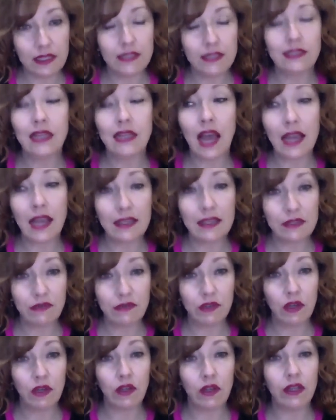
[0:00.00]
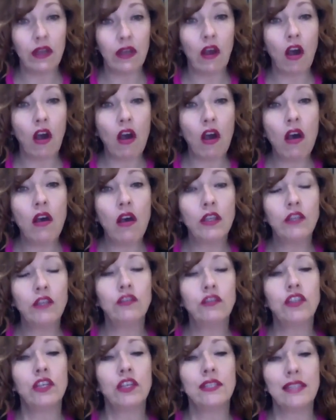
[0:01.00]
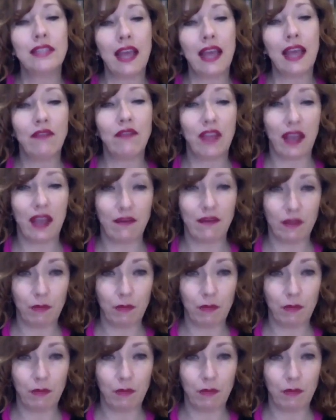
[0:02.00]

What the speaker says: It's not difficult at all. You just have to have the